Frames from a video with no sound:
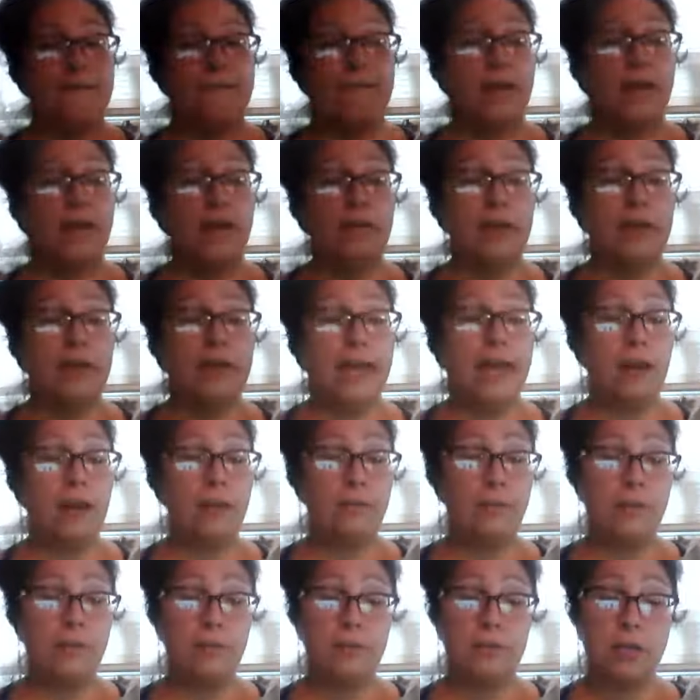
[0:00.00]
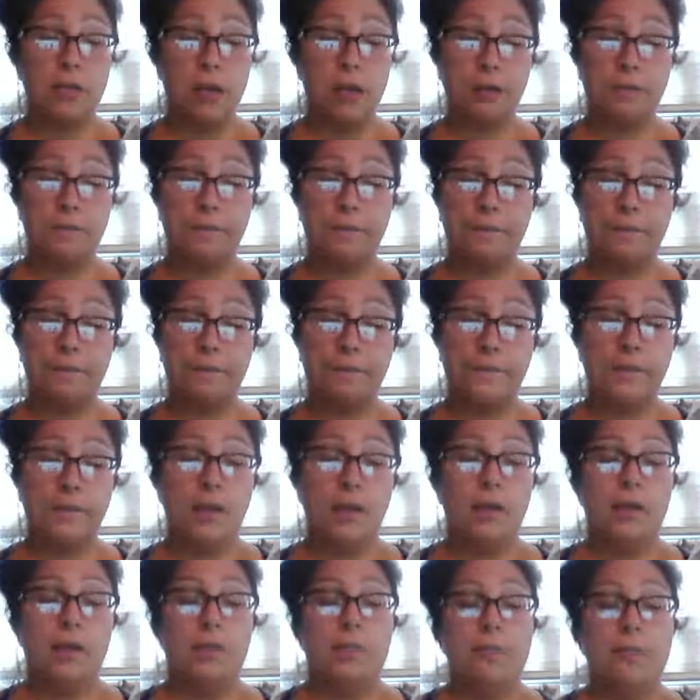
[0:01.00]
the Hungry Caterpillar song,
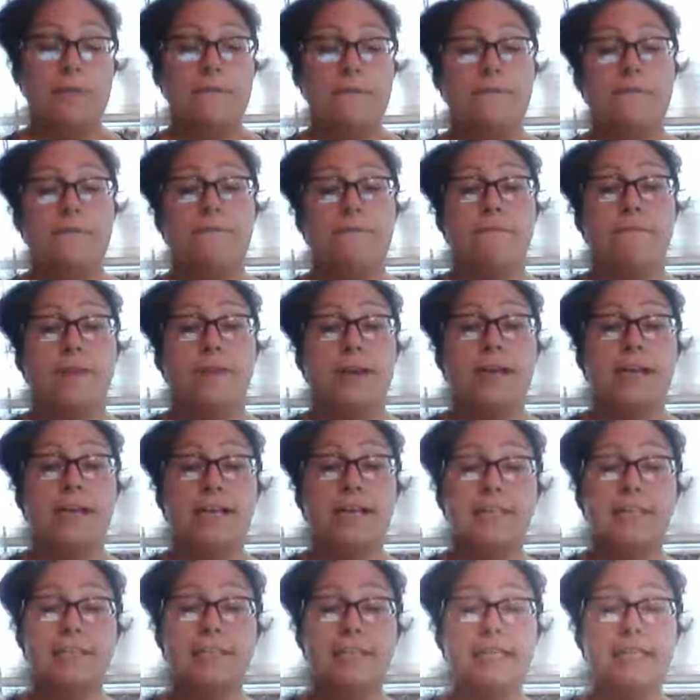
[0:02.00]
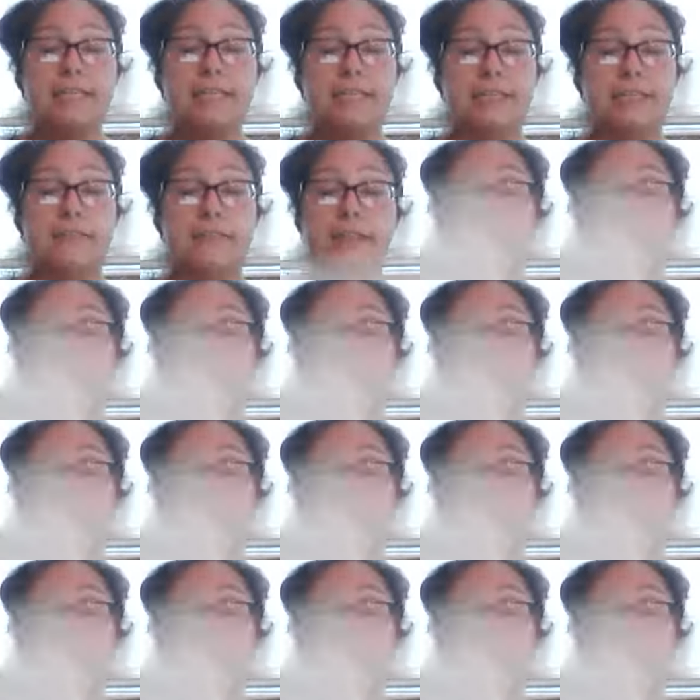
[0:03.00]
the Fuzzy Little